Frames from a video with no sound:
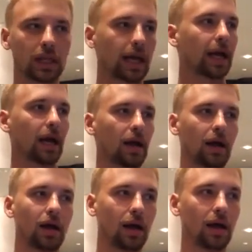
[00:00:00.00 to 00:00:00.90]
Like
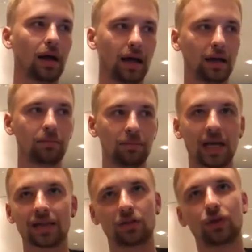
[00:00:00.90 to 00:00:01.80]
uh,
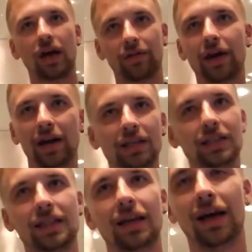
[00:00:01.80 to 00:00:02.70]
me as driver, I
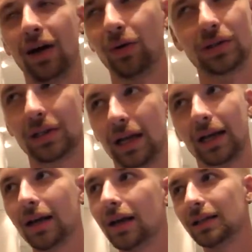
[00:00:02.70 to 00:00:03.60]
understand how it's like
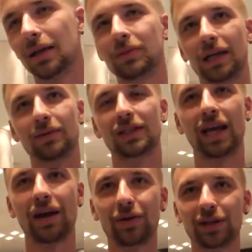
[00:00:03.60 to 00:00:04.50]
sometimes
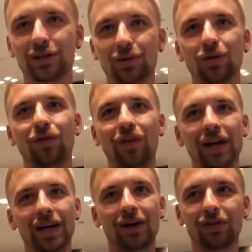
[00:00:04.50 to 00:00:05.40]
scary to
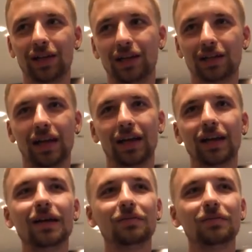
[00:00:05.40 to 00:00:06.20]
find out that like